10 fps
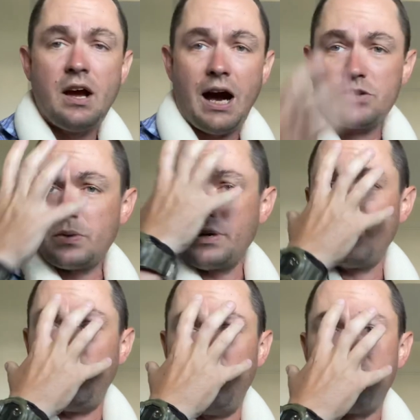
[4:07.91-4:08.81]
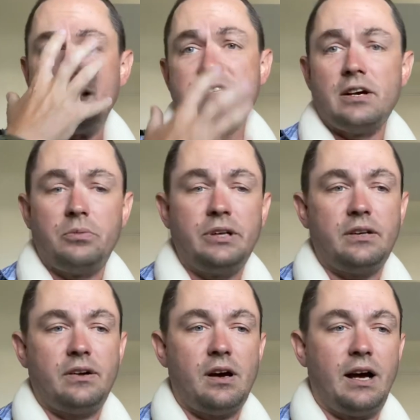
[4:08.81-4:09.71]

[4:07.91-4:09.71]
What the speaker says: I was wearing a full face helmet.